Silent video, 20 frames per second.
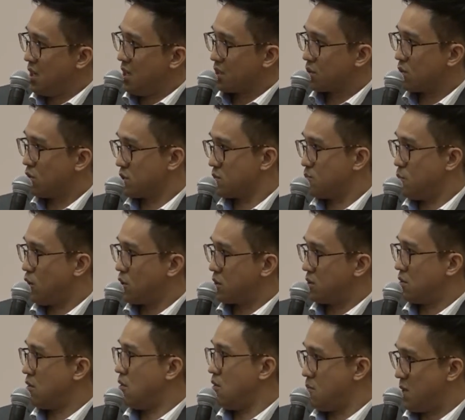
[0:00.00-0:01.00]
cross-border
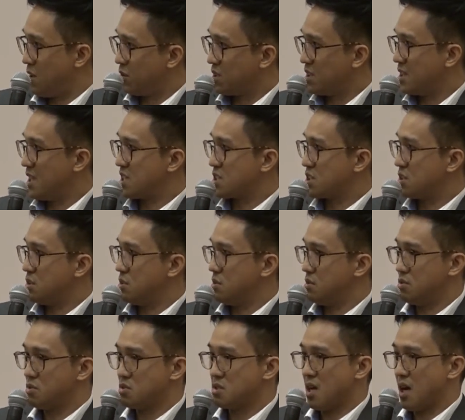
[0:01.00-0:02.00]
or
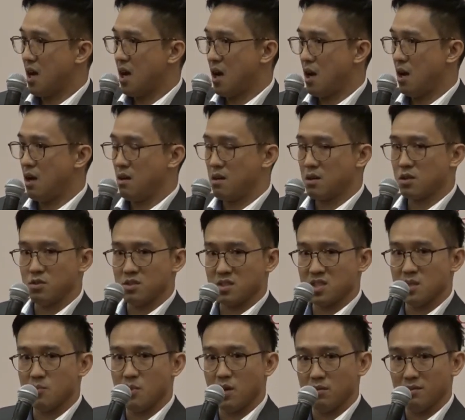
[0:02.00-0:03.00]
multinationals are
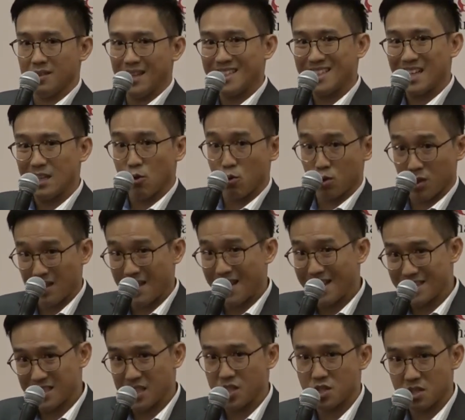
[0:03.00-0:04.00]
concerned about data
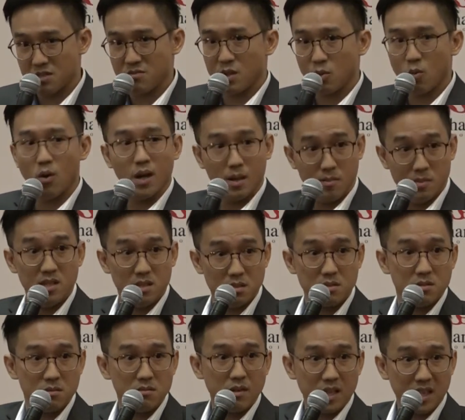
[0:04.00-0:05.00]
localization
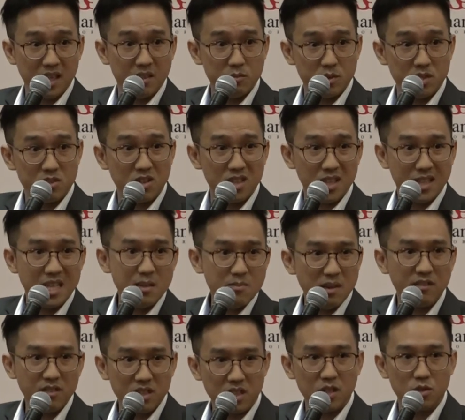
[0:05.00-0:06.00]
requirements, like governments trying to keep
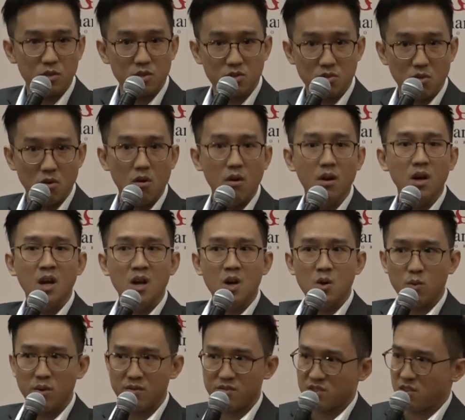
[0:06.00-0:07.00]
everything on shore,
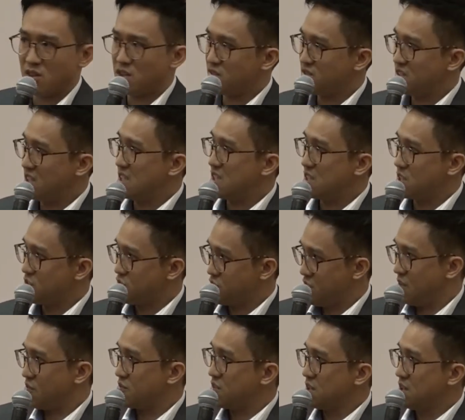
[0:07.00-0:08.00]
we've sort of seen a
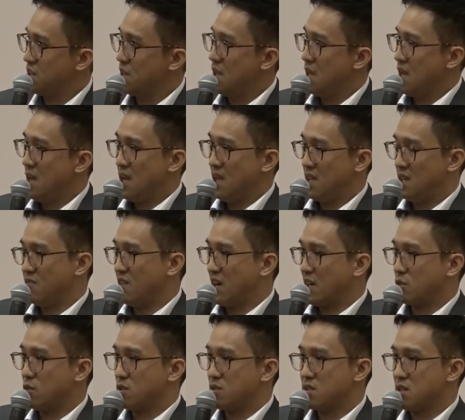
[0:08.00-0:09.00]
shift. And if
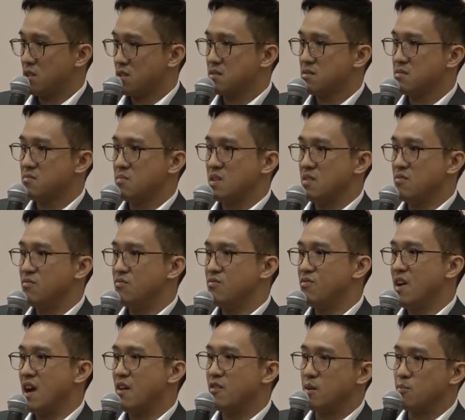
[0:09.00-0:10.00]
I could just be
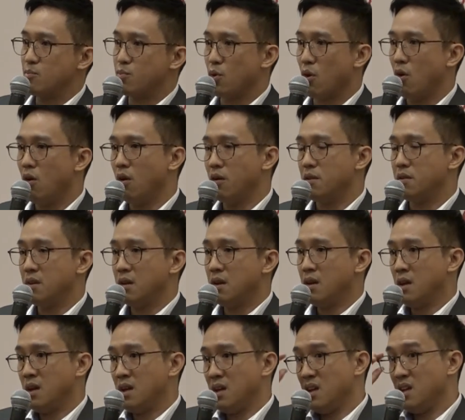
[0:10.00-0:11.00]
very broad,
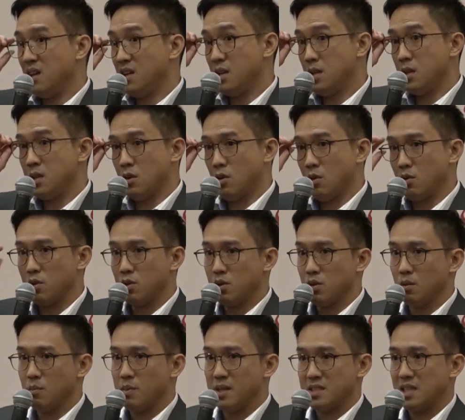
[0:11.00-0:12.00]
you know,
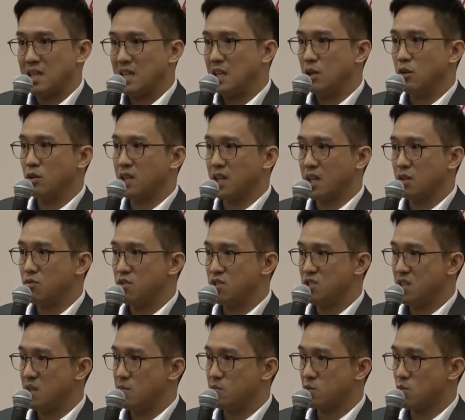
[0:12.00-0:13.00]
you're basically looking at
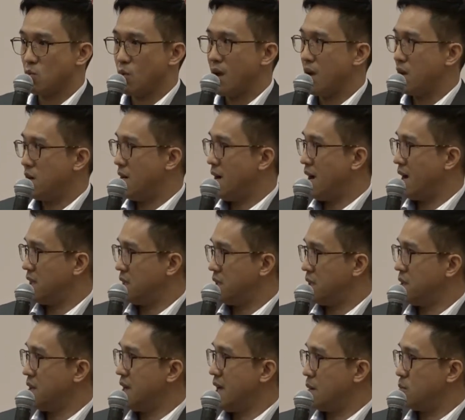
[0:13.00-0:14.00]
regimes where you're
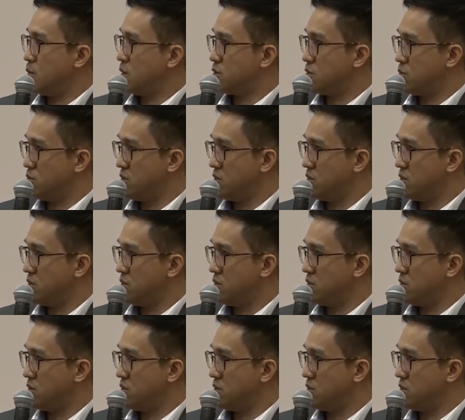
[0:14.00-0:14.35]
either able to